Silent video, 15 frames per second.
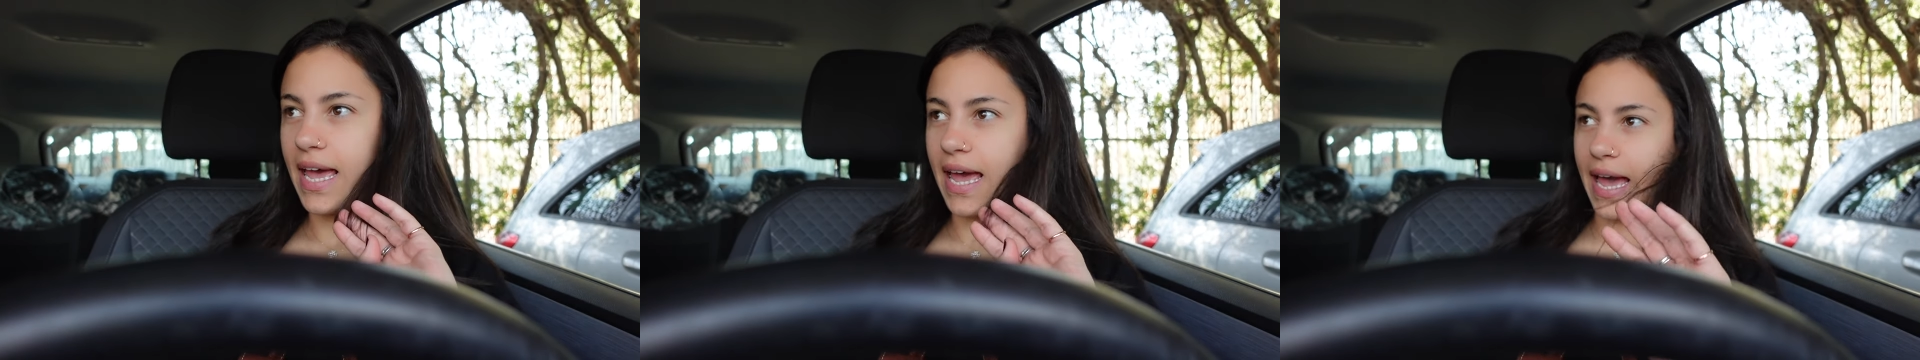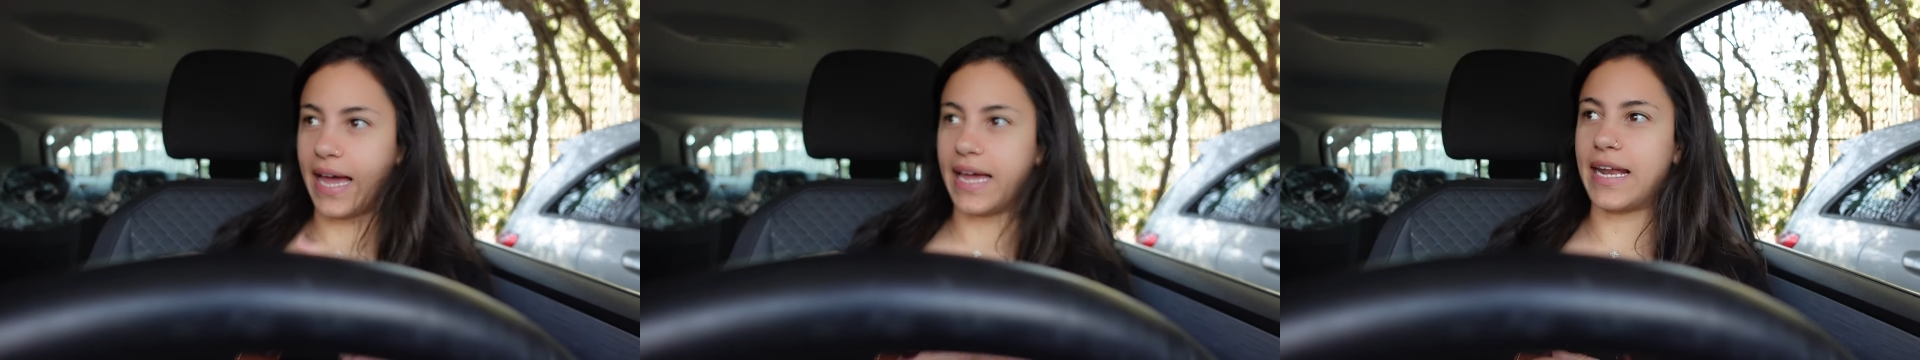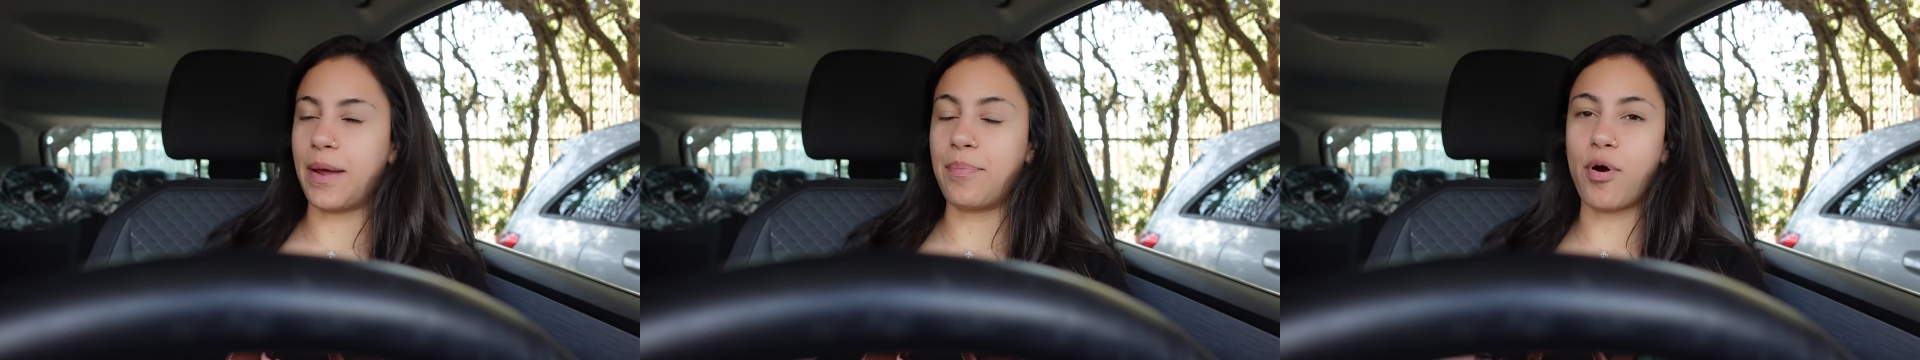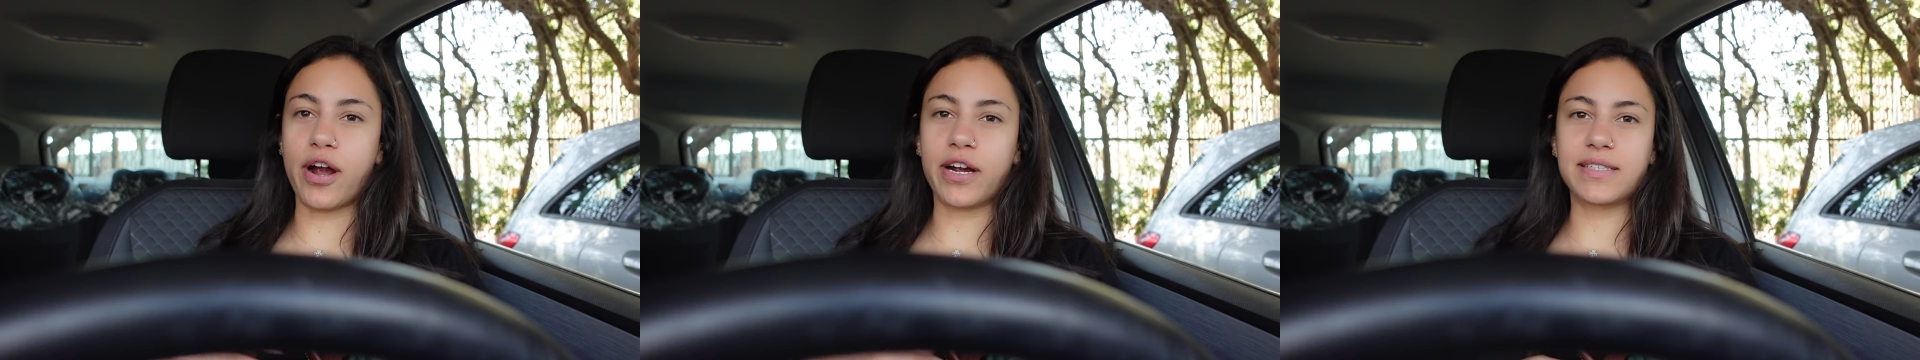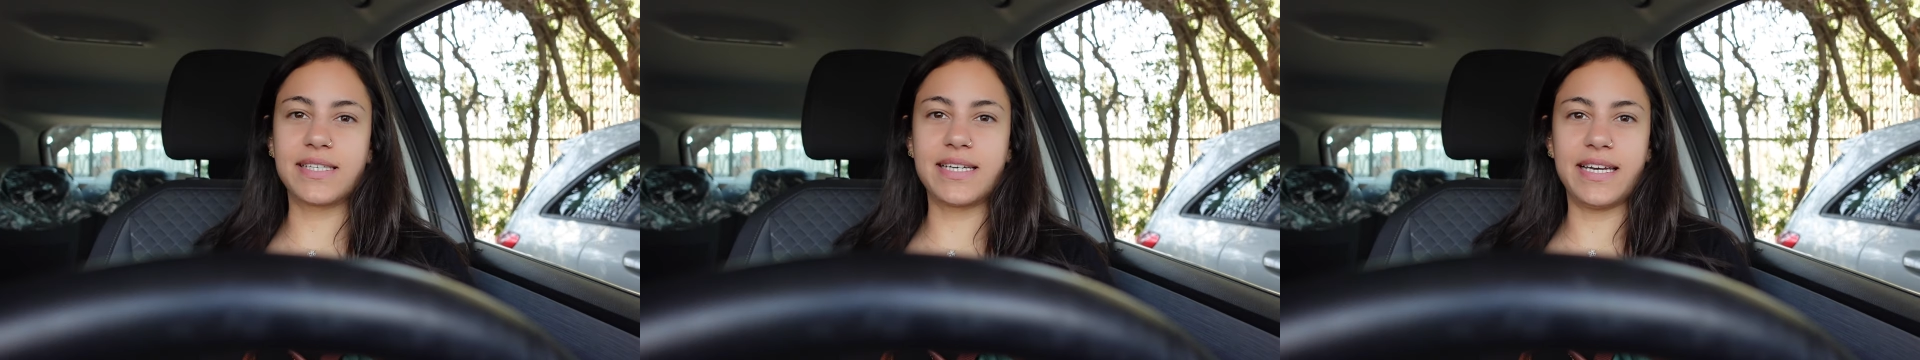and I
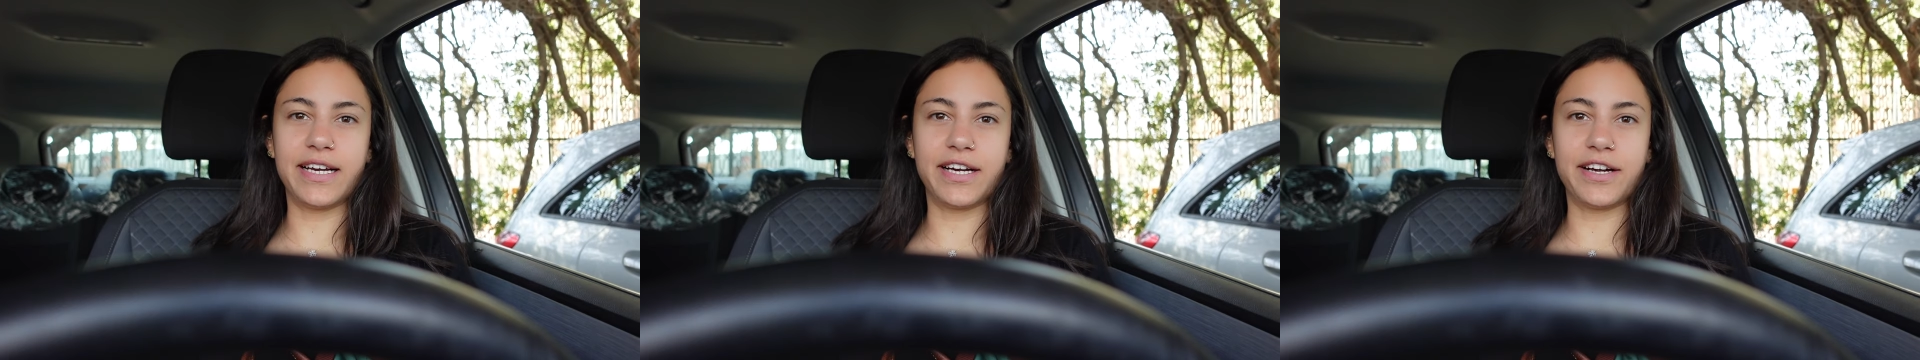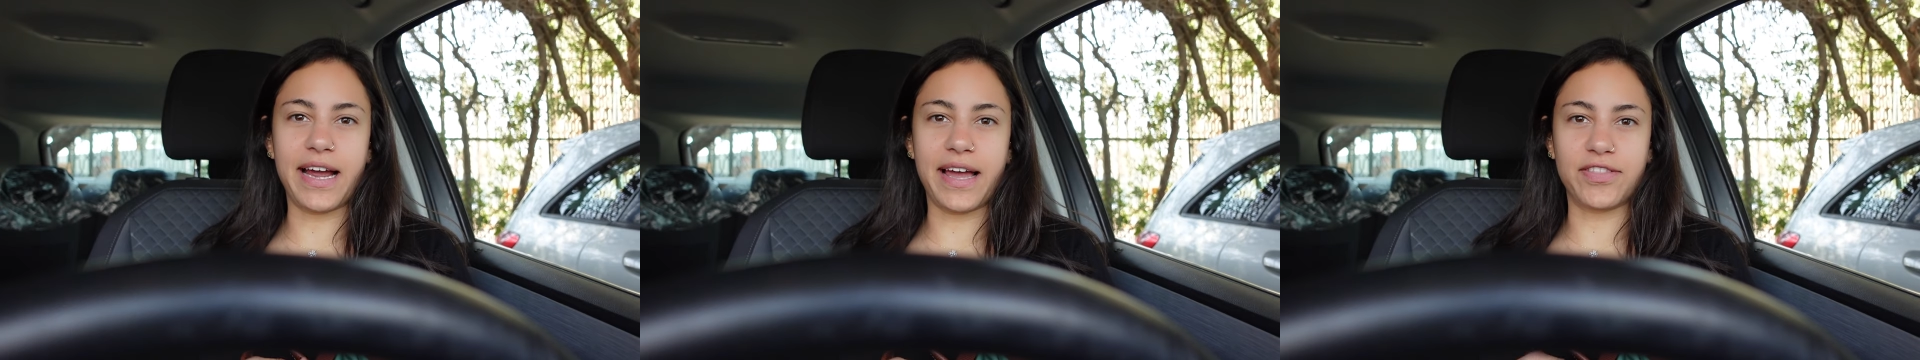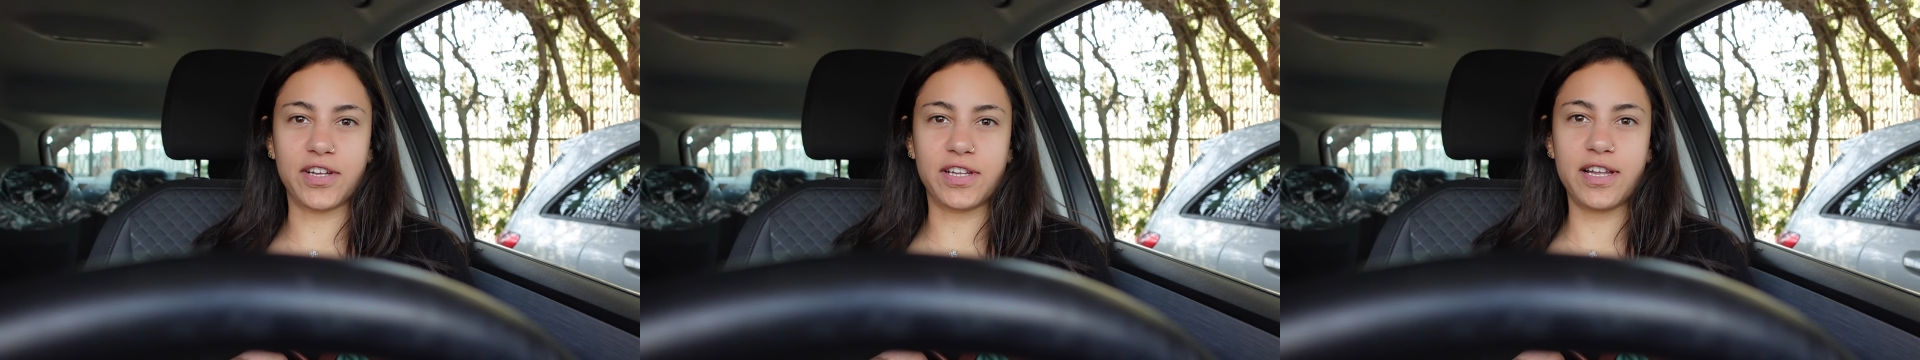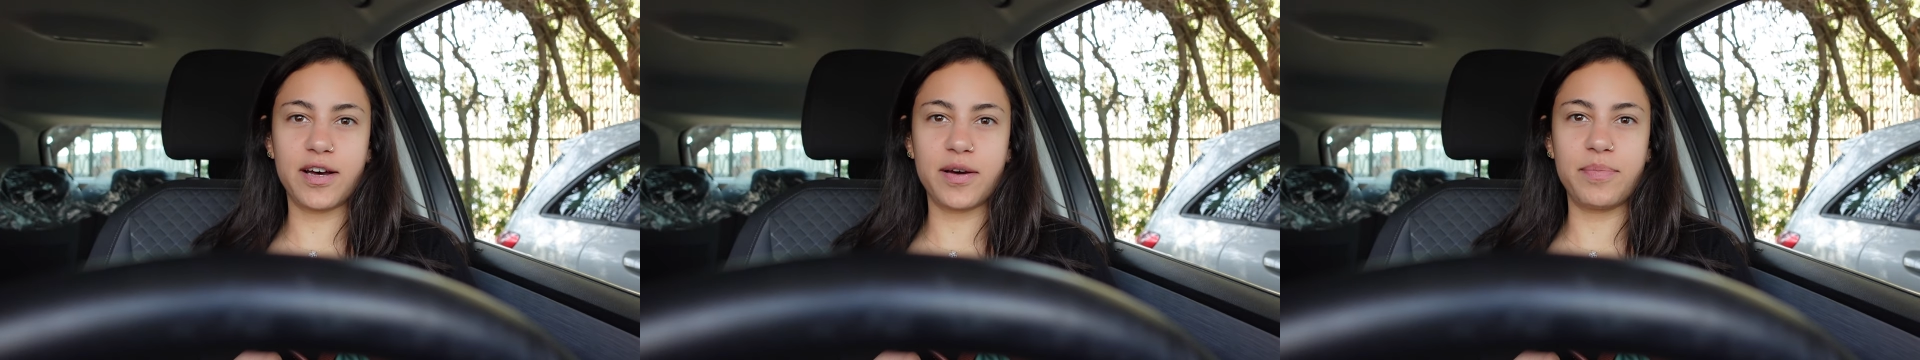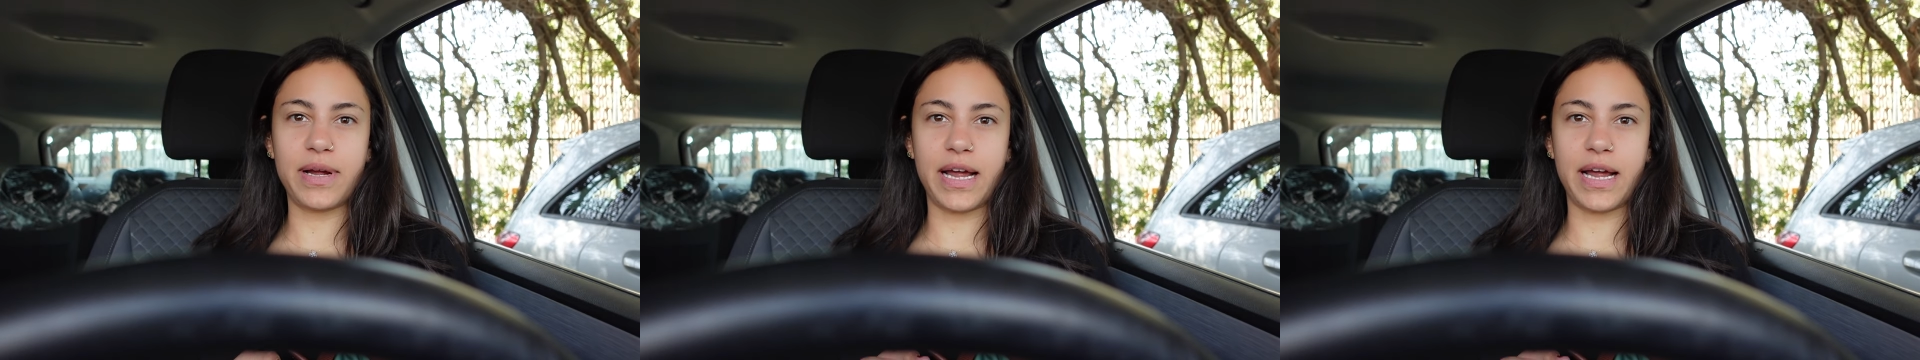parked here at the club.